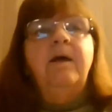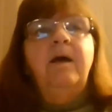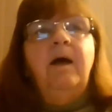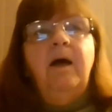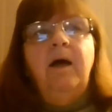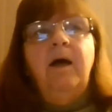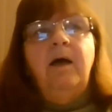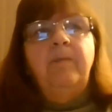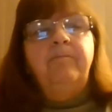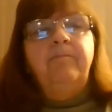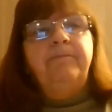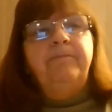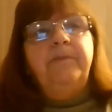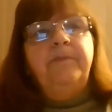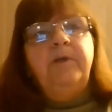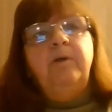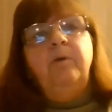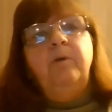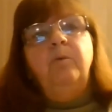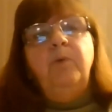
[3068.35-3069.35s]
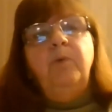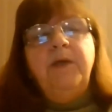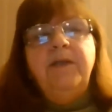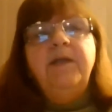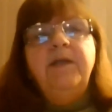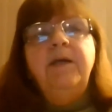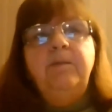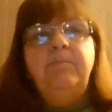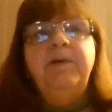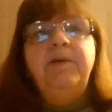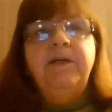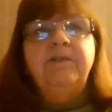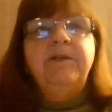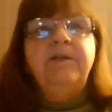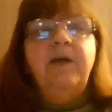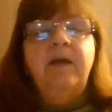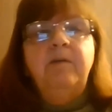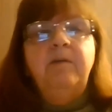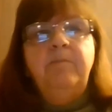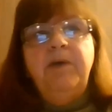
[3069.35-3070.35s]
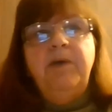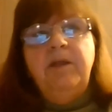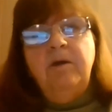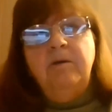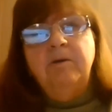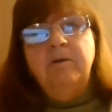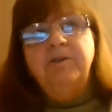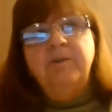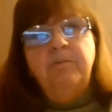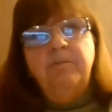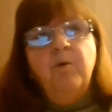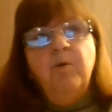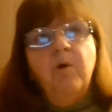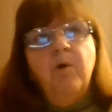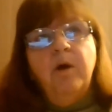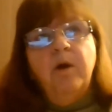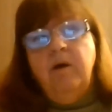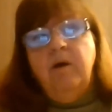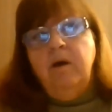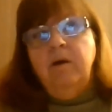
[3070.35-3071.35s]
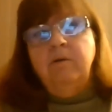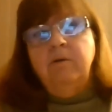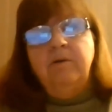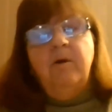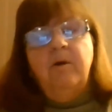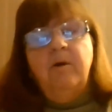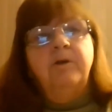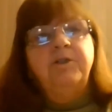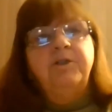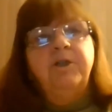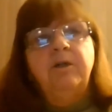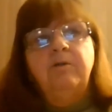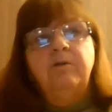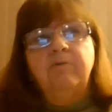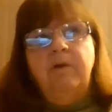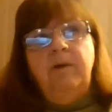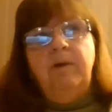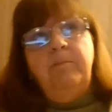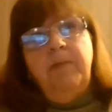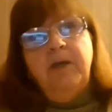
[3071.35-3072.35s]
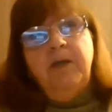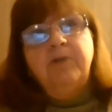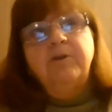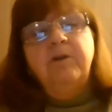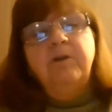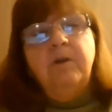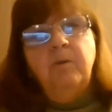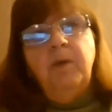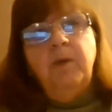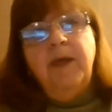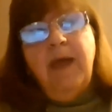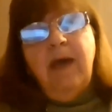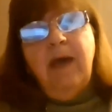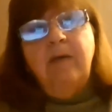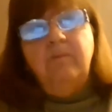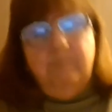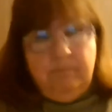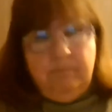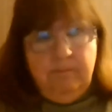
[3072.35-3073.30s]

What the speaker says: you know, we need PTA to be there to support our children and make sure that we get,